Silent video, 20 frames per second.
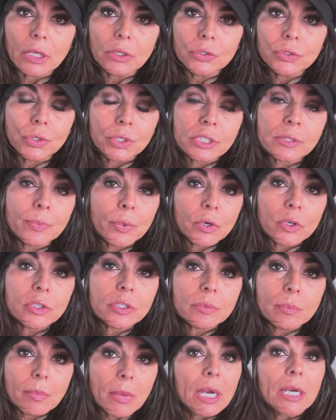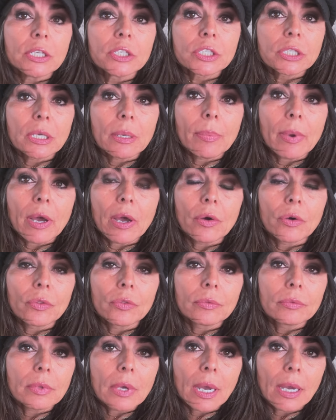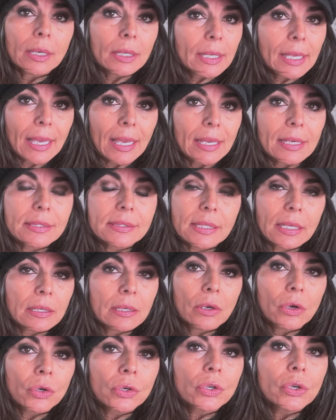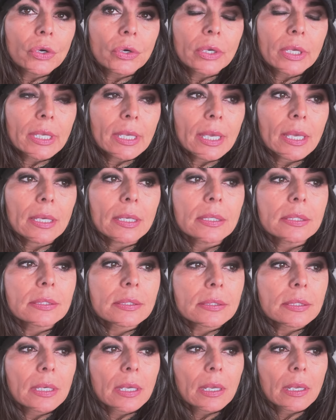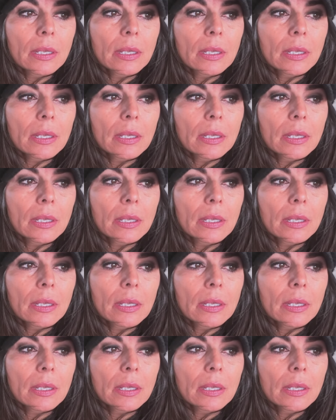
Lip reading: to expose much about a case, an ongoing case.